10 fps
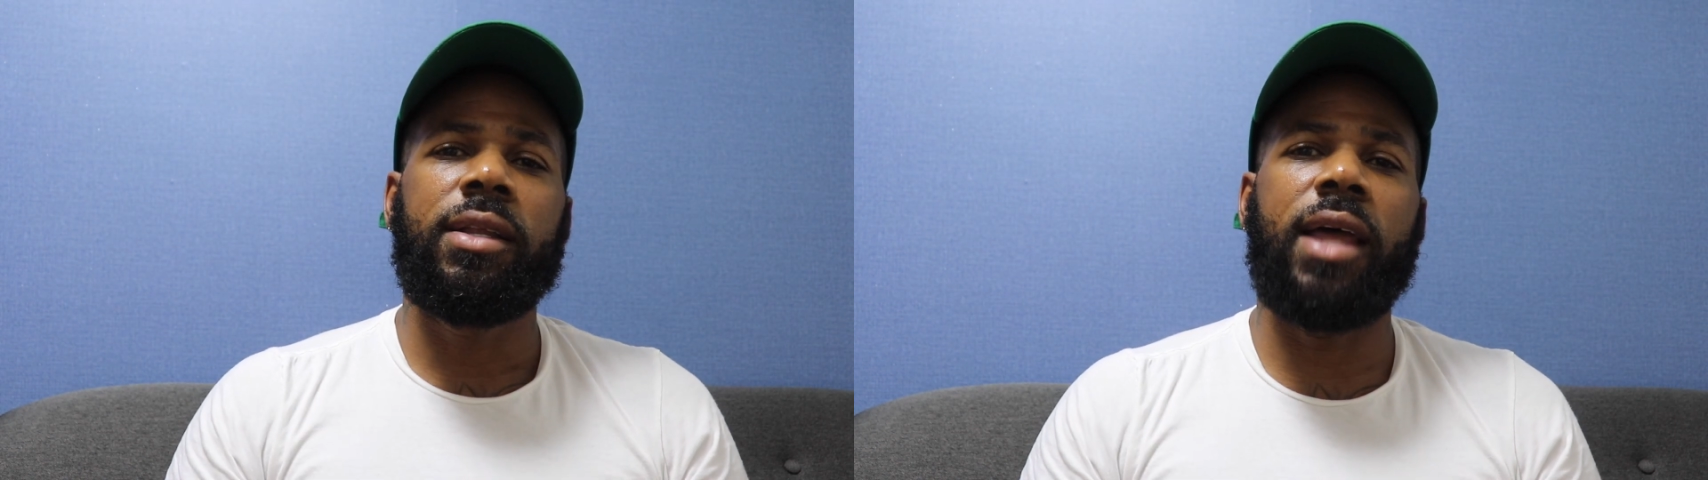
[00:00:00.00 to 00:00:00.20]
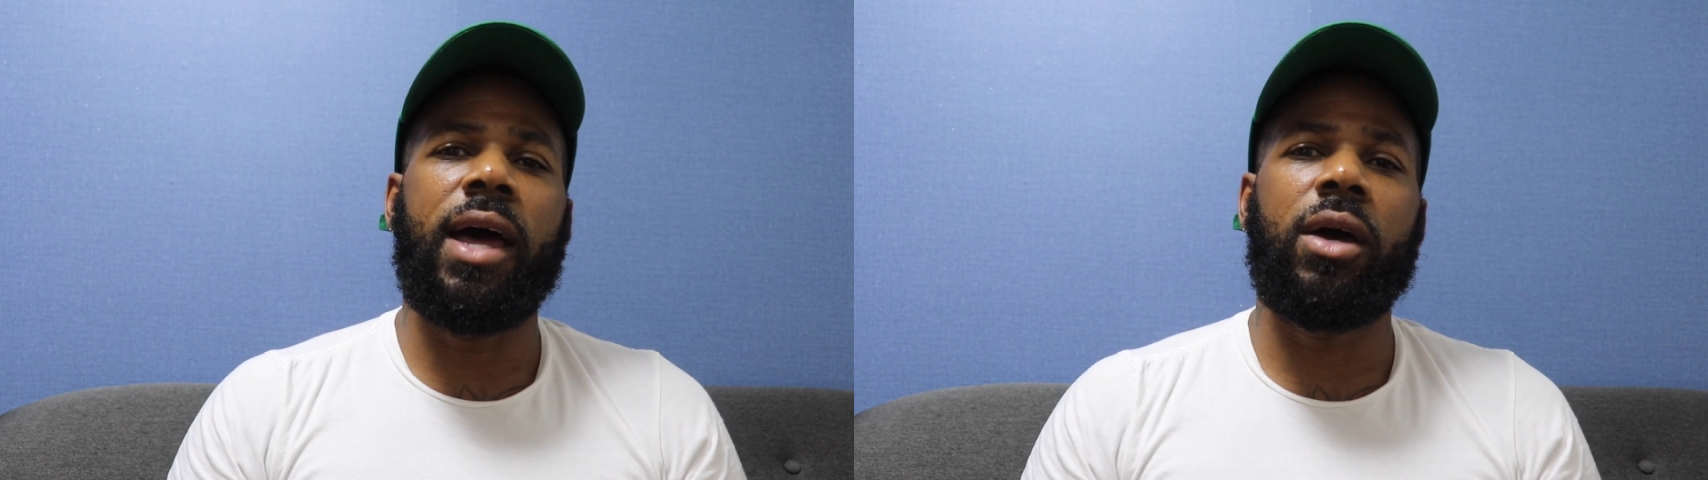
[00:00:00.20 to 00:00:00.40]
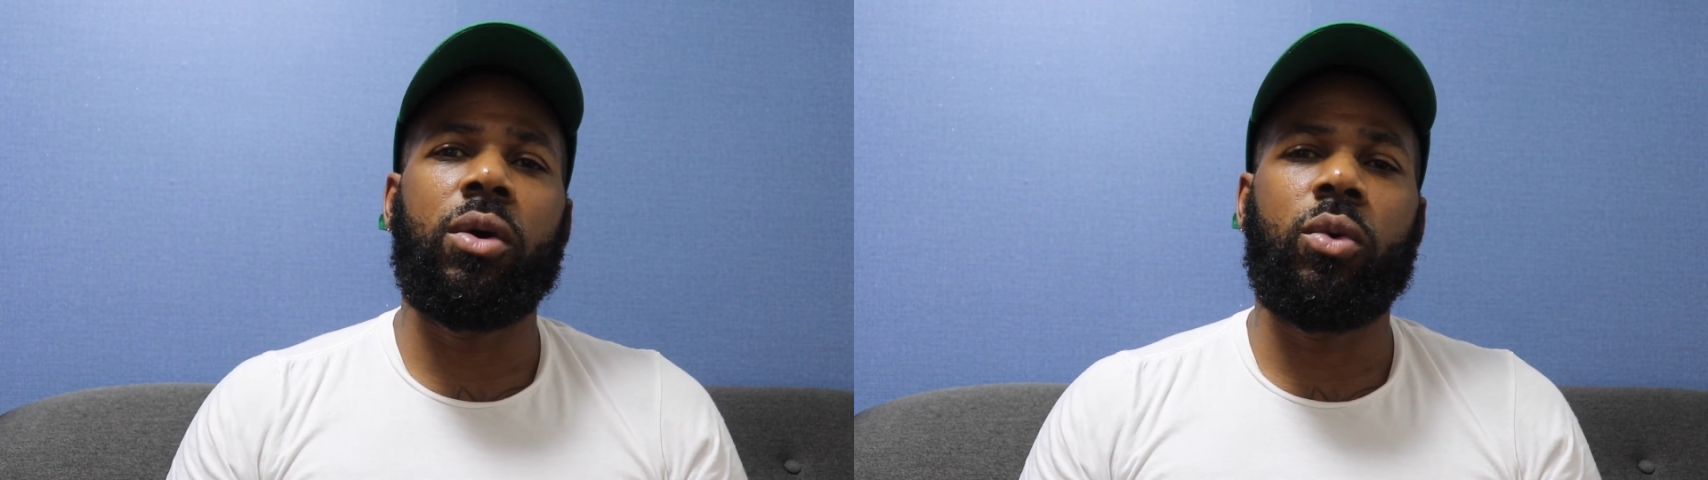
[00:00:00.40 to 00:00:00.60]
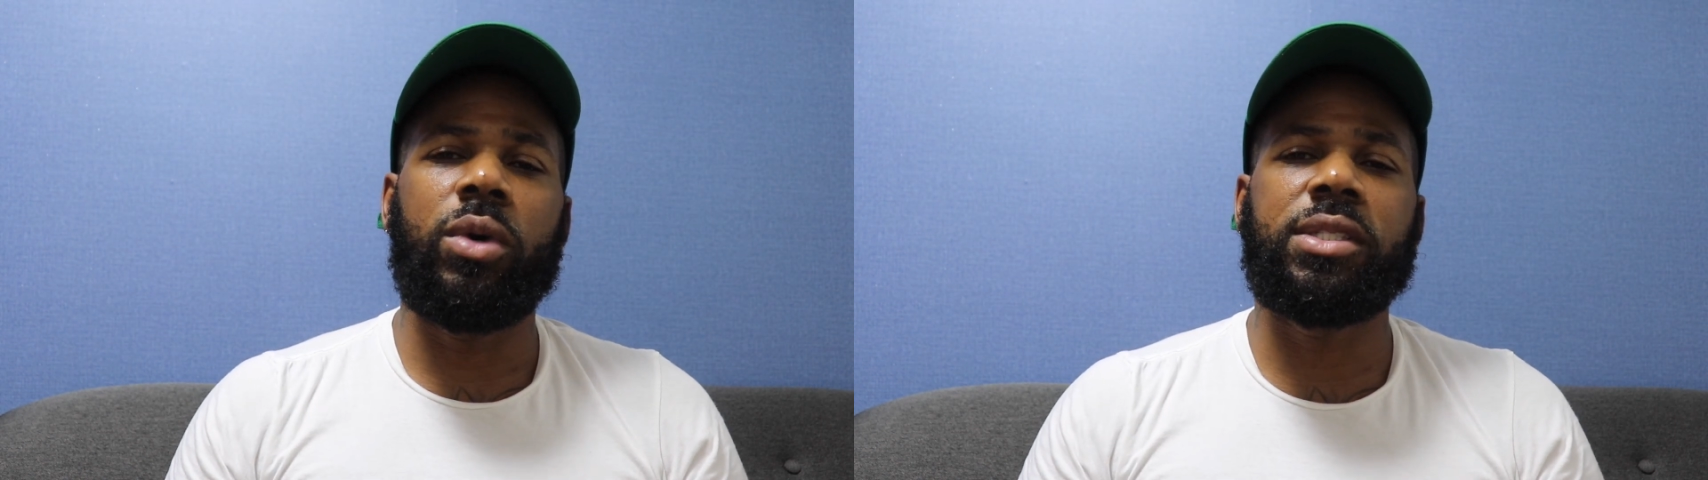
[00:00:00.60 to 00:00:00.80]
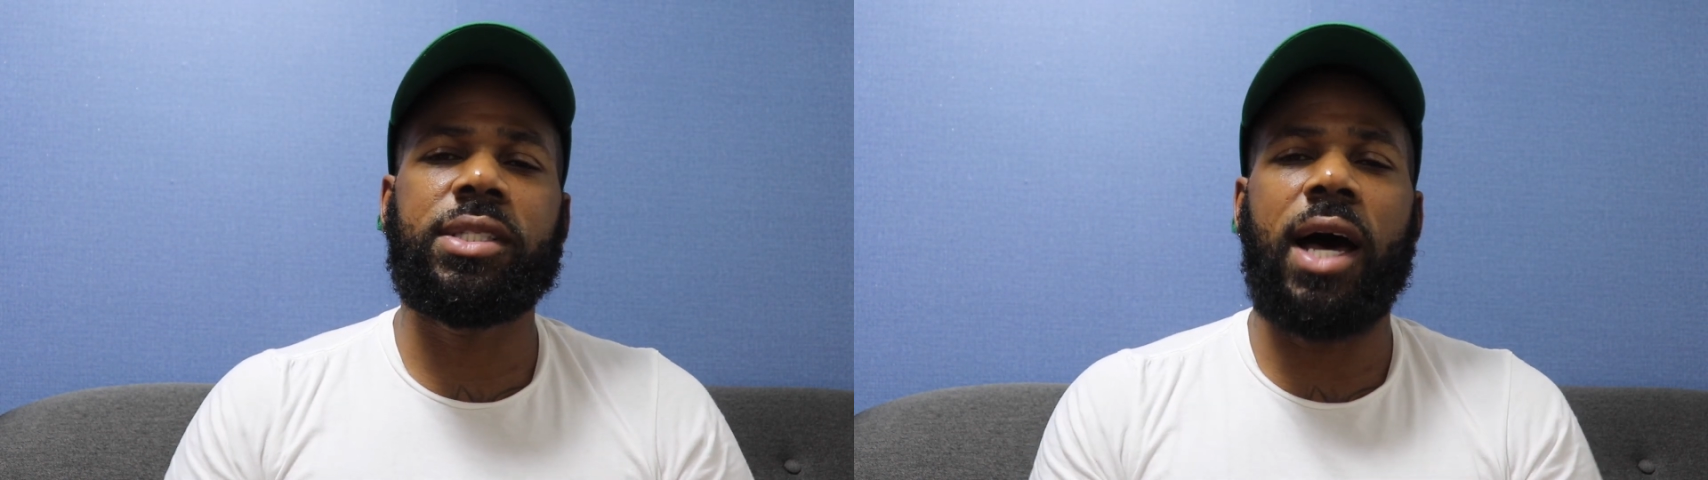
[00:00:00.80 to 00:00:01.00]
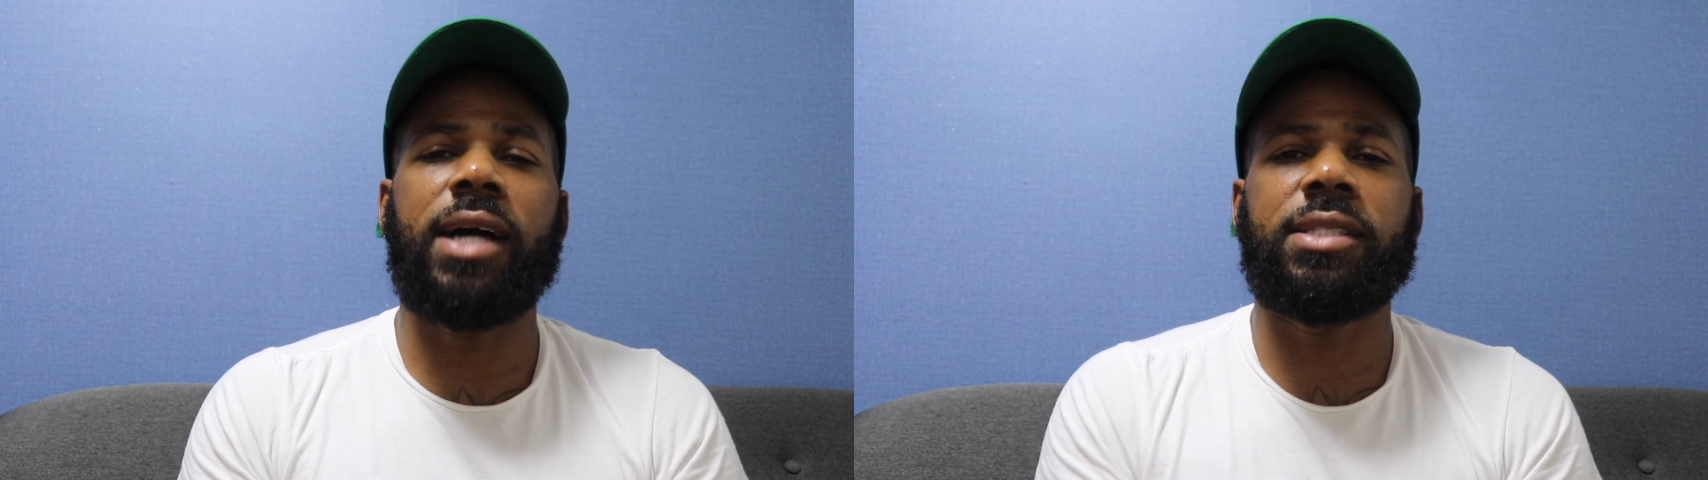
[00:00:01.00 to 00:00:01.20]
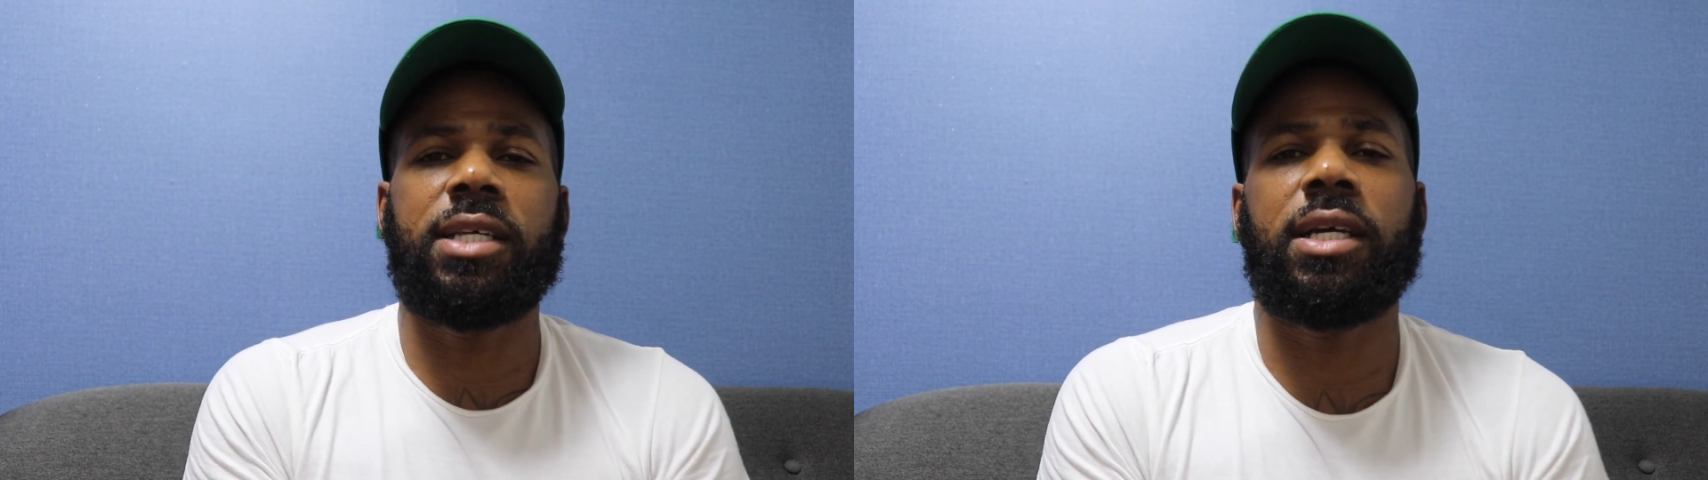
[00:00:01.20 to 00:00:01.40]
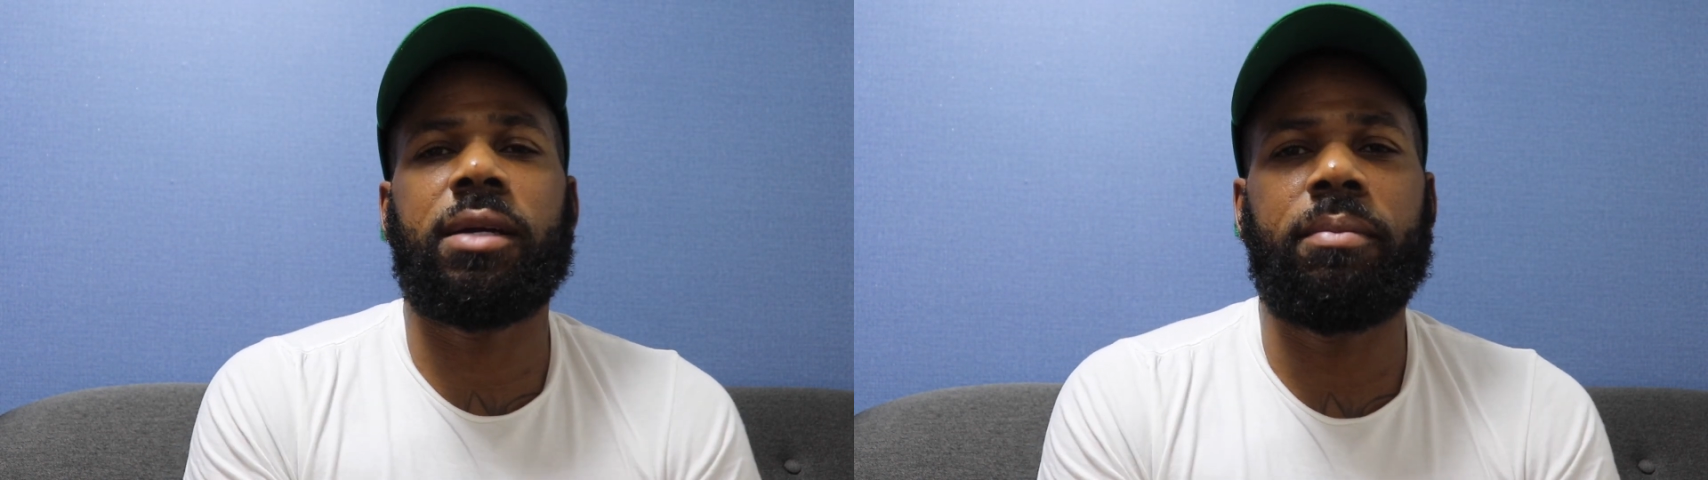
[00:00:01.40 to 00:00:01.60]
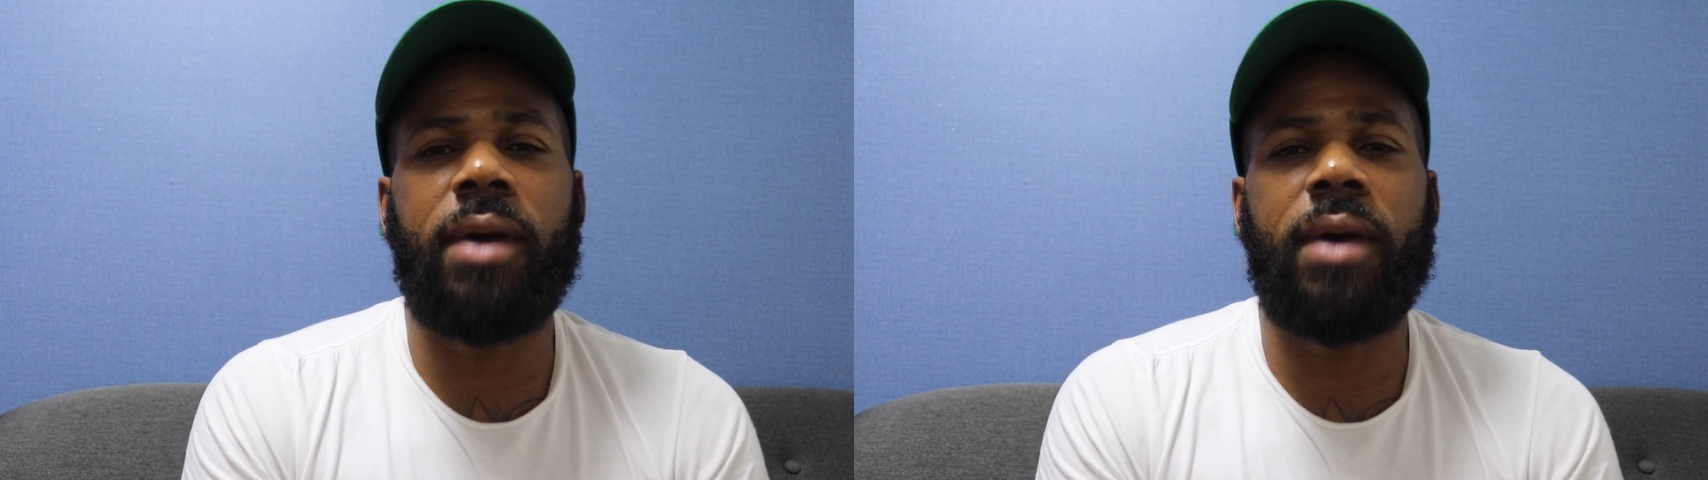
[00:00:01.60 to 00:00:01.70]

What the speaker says: that was toxic